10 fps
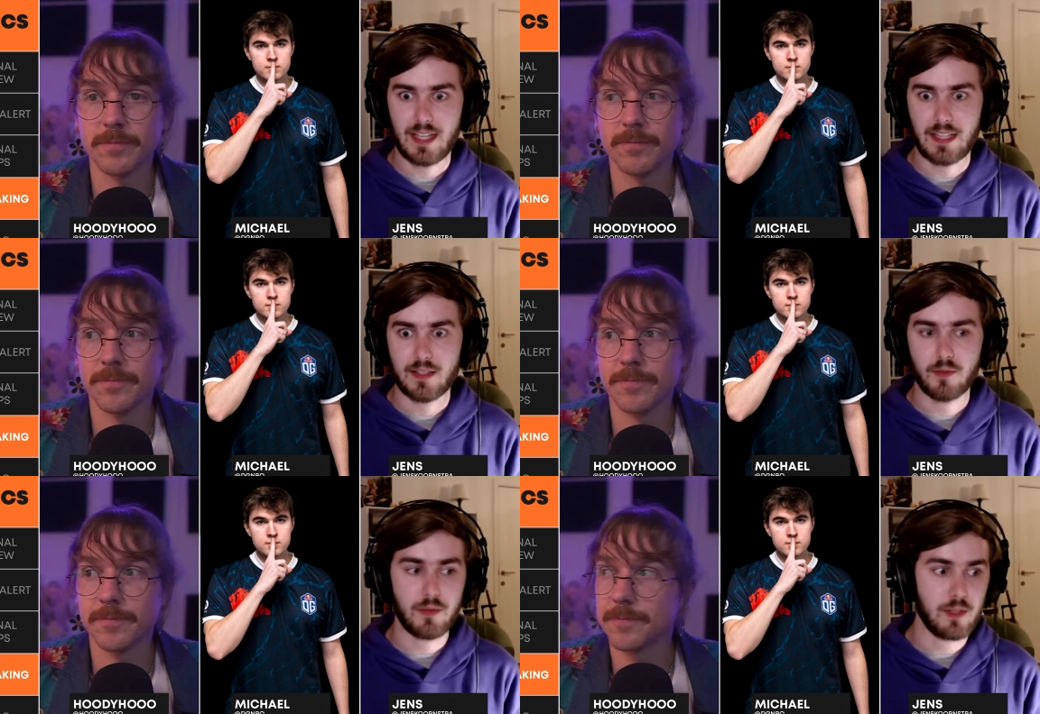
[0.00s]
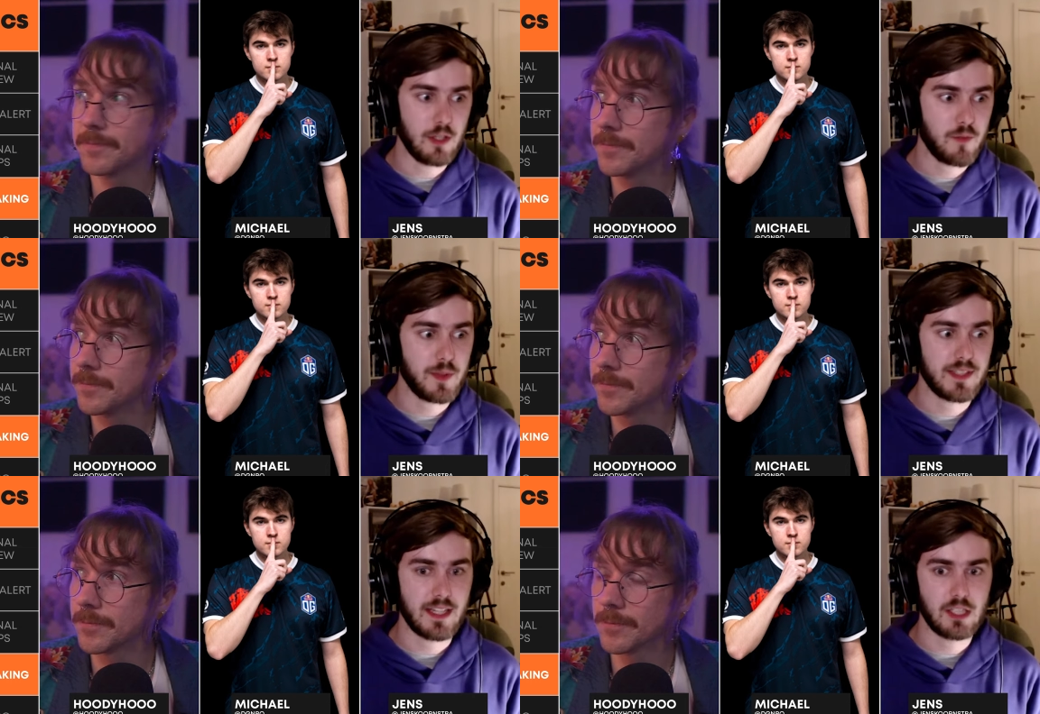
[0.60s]
Speaker 1: talent with a lot of
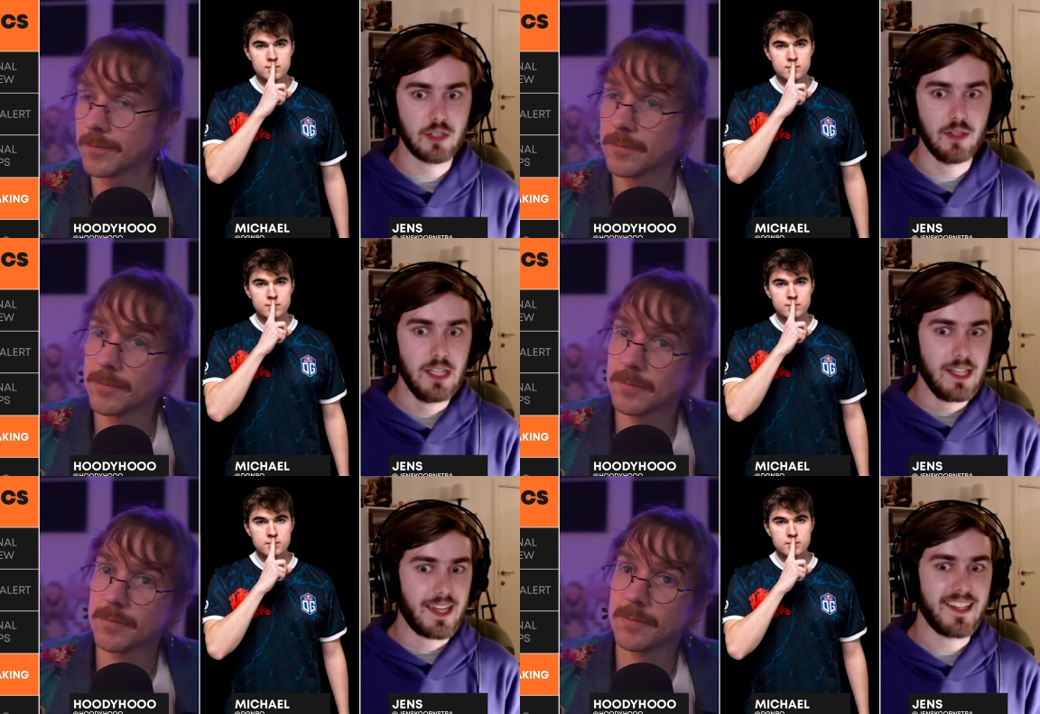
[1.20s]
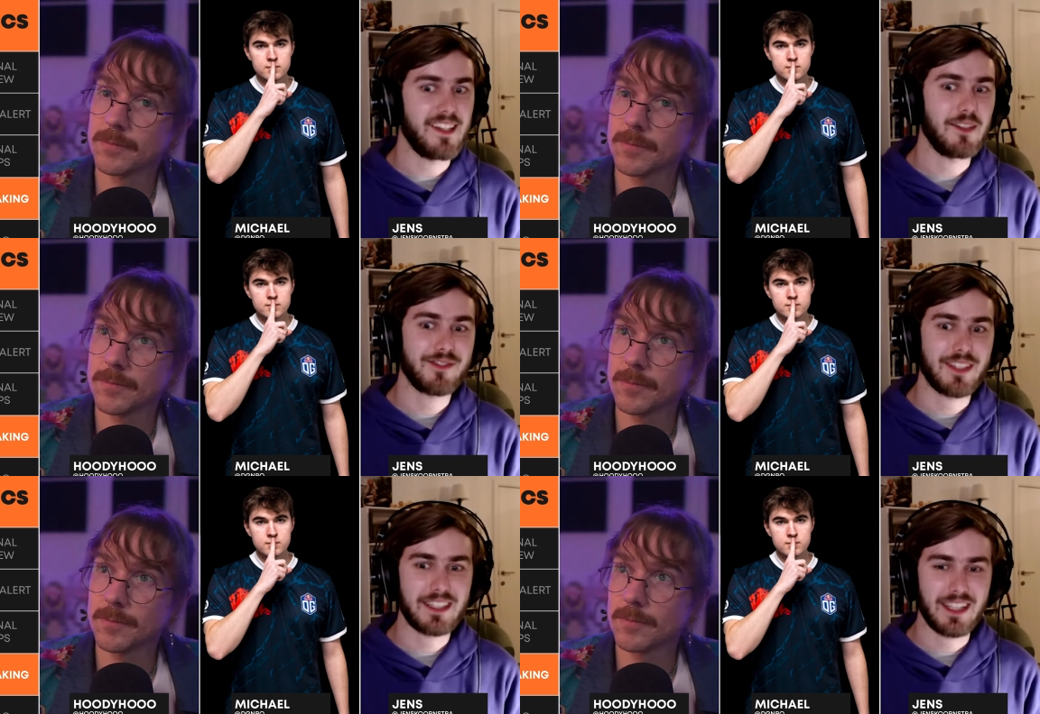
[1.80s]
potential and i don't
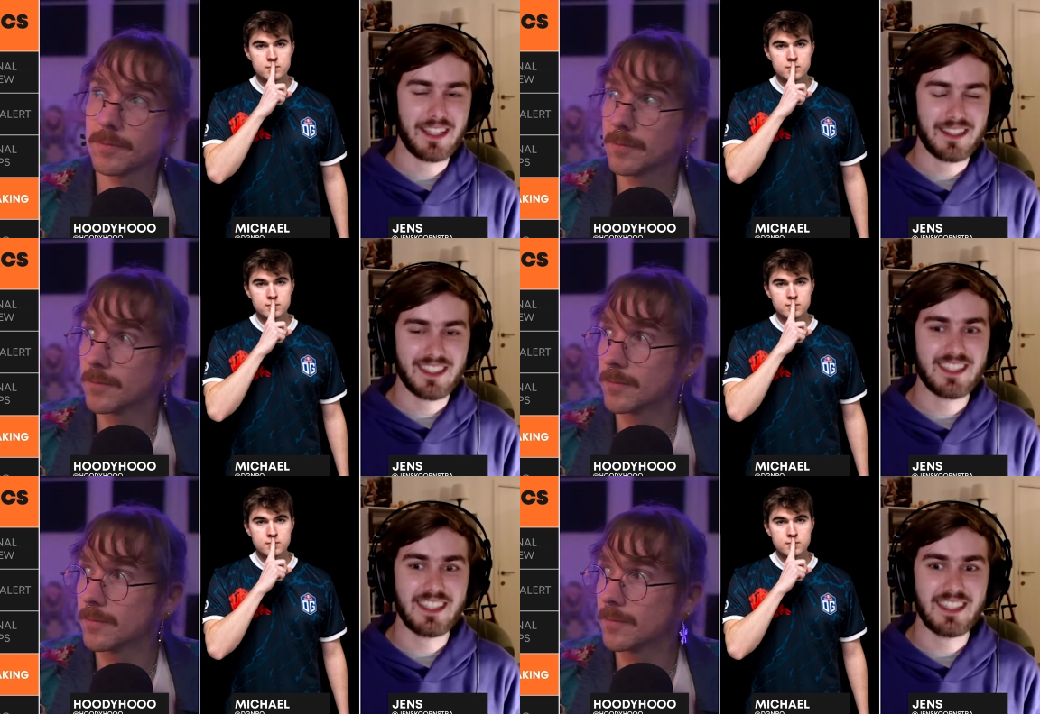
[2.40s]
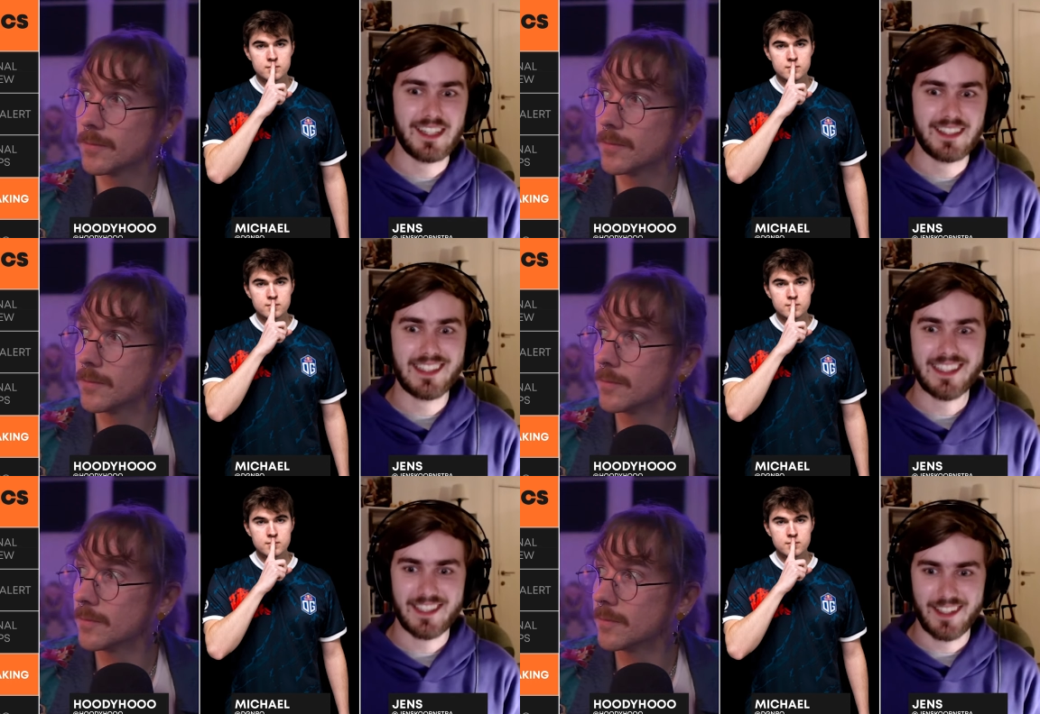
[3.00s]
think they see that
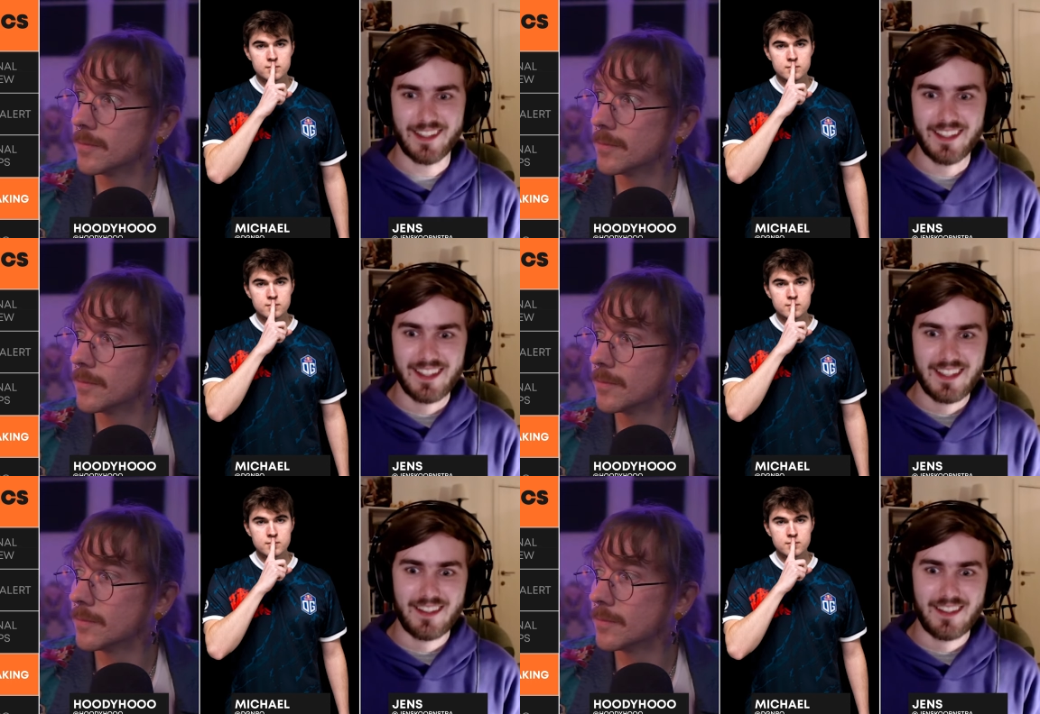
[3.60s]
in each other